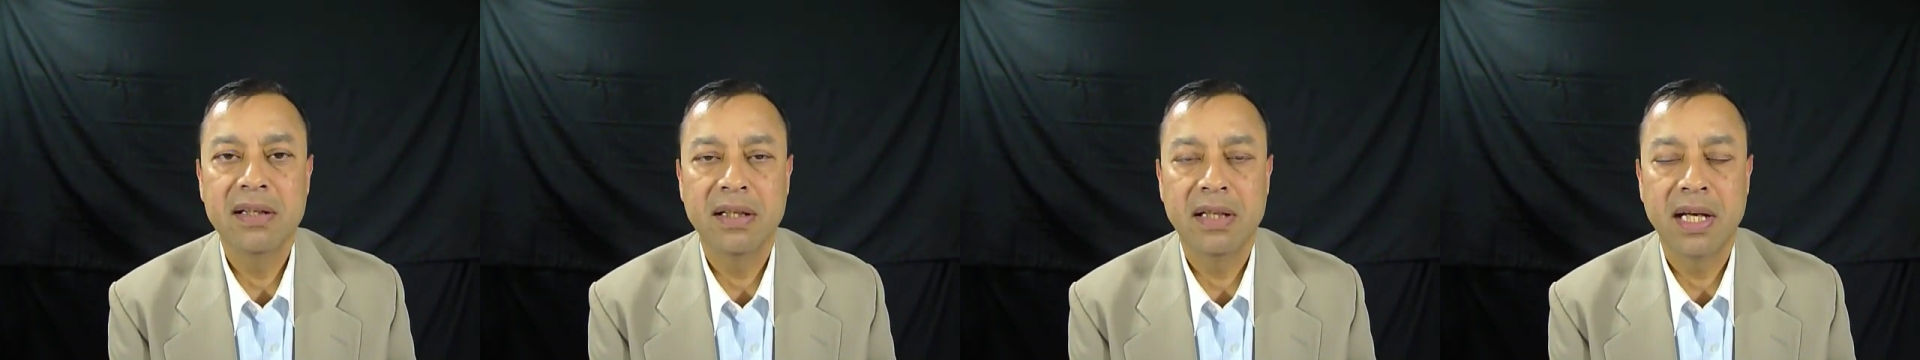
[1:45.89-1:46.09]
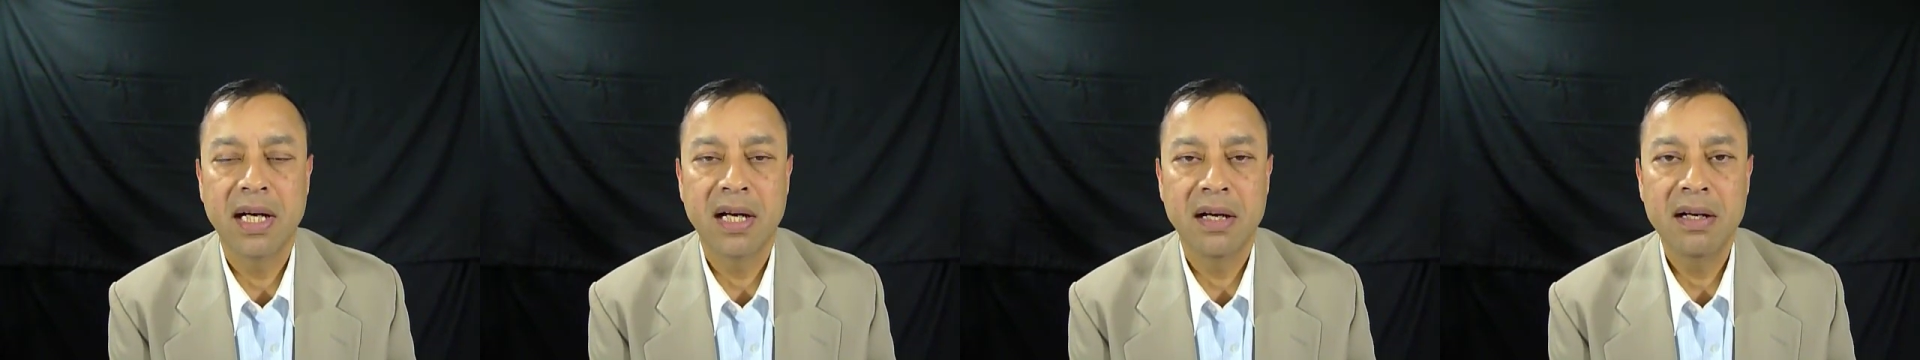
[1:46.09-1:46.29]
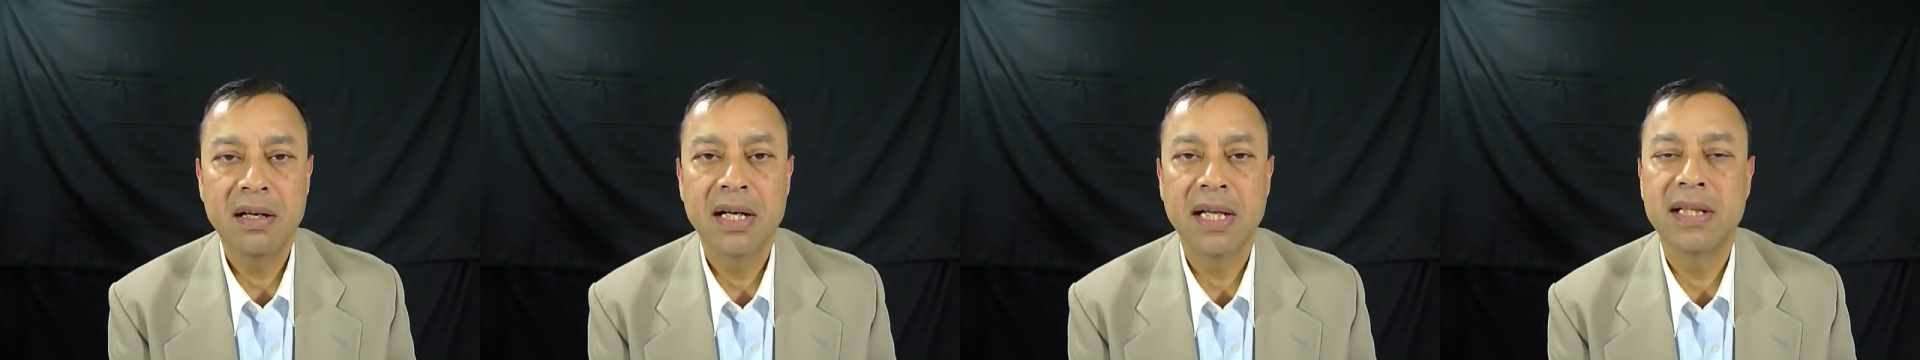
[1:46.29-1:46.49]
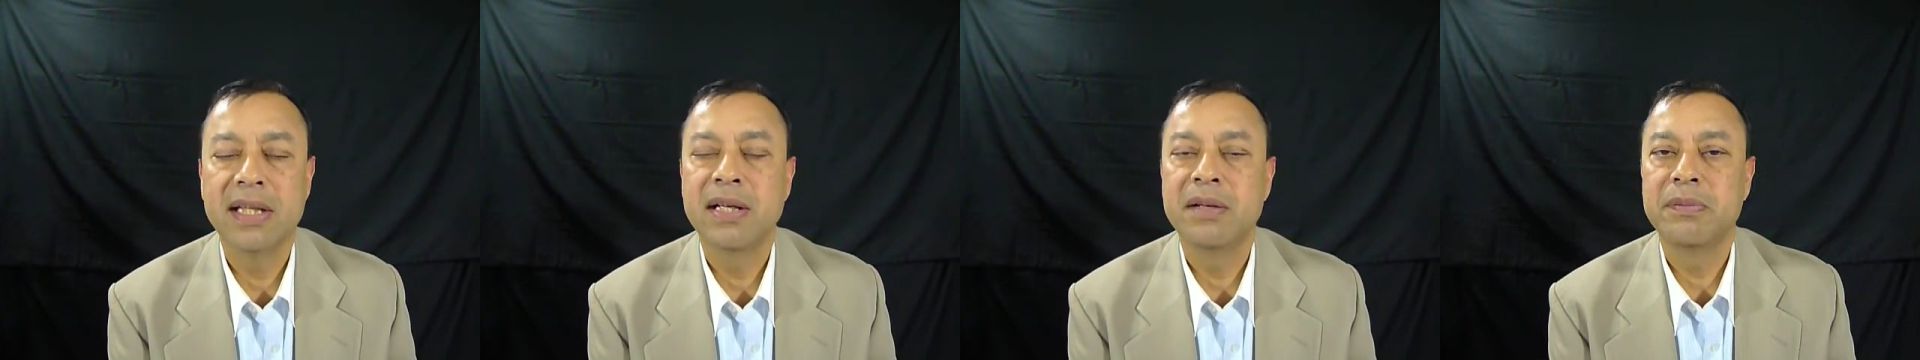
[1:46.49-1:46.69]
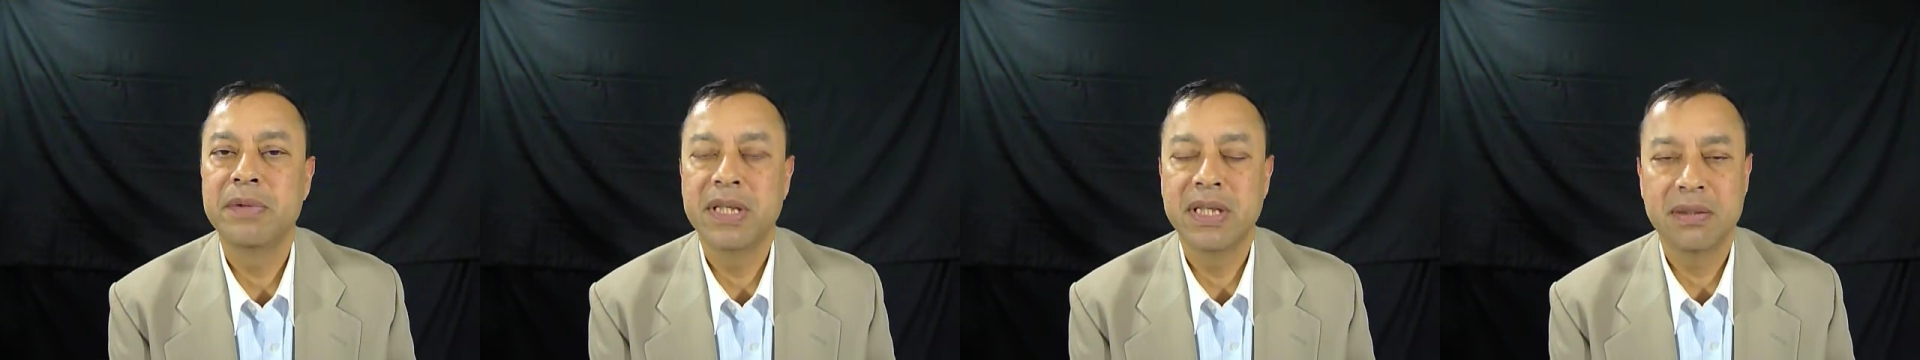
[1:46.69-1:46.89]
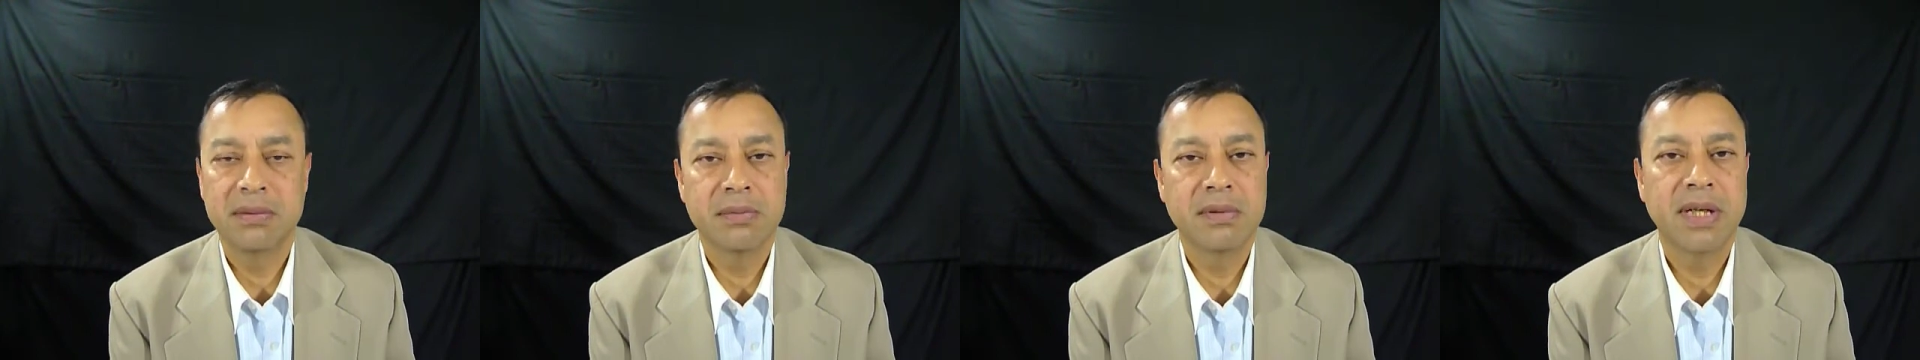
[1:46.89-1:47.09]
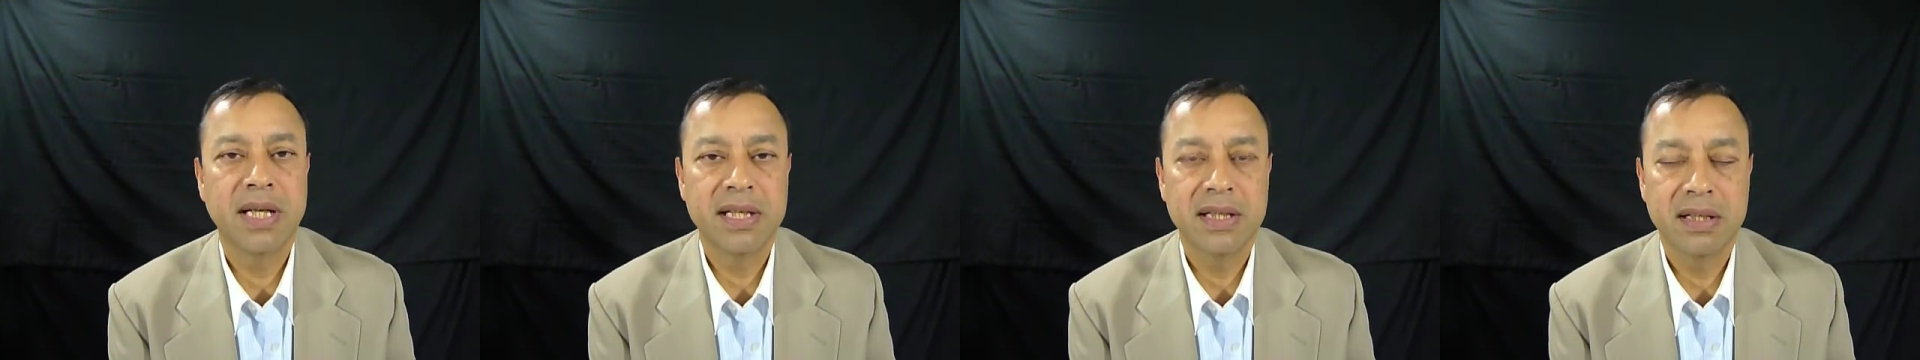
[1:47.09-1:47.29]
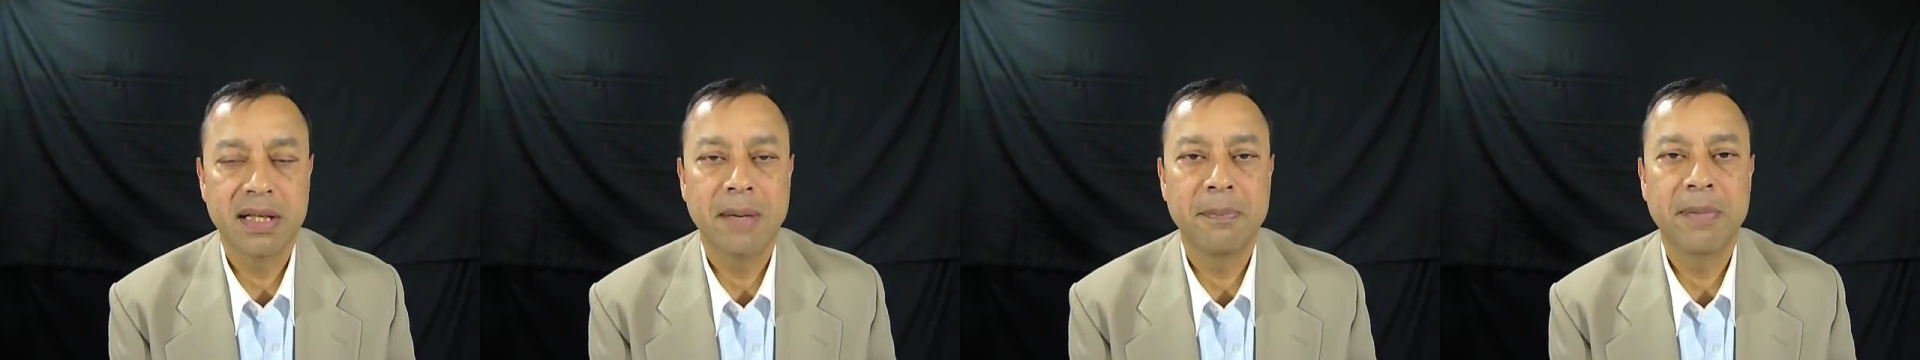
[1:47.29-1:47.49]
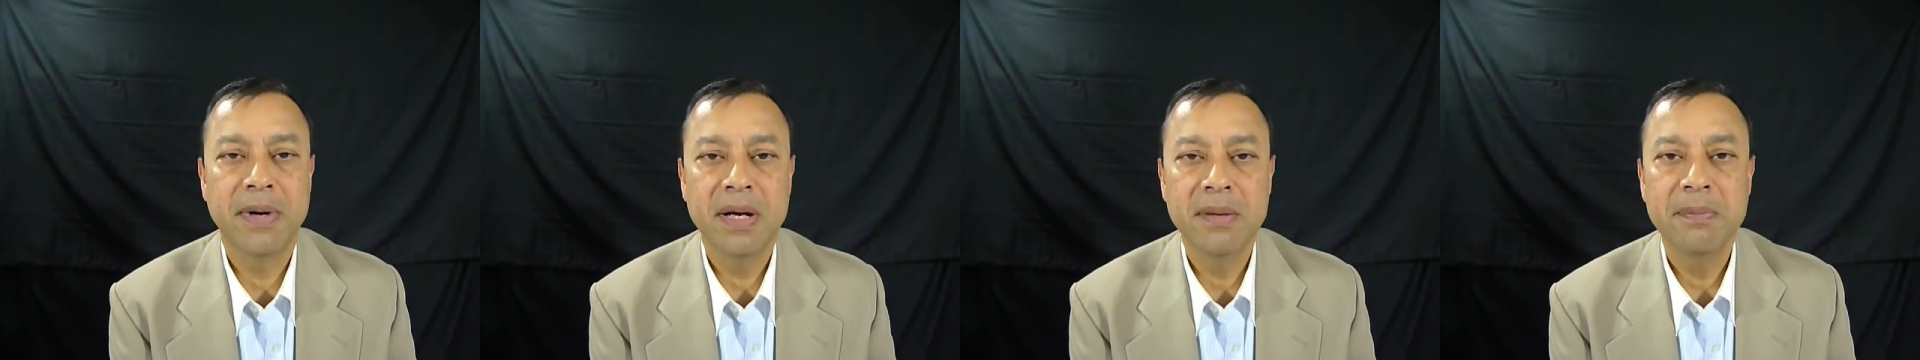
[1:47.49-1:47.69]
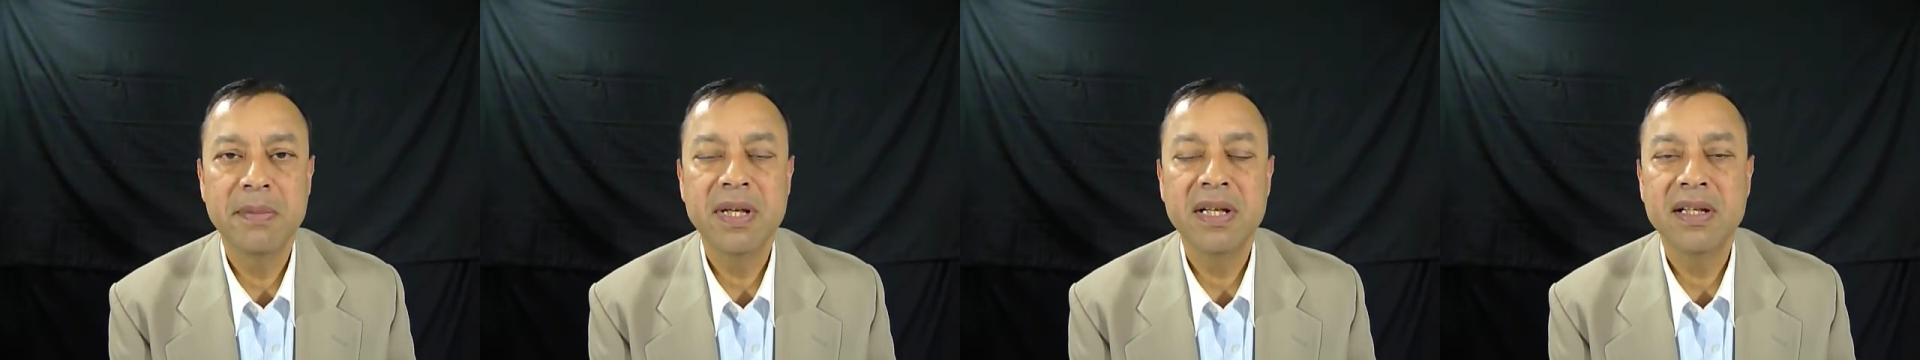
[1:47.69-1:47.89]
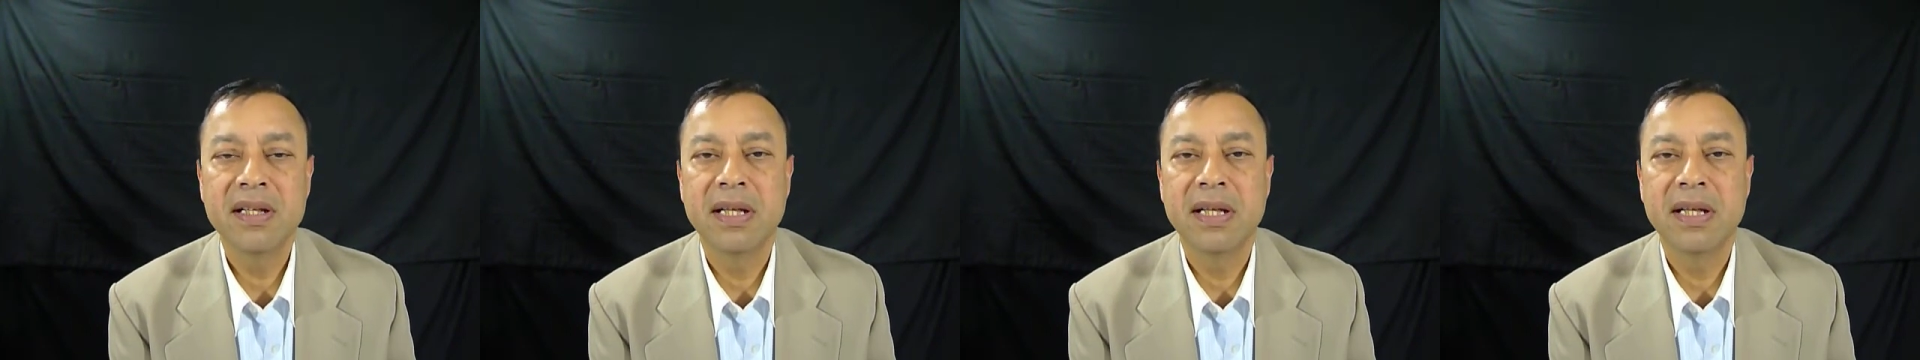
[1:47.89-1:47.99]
air, and then we rent apartment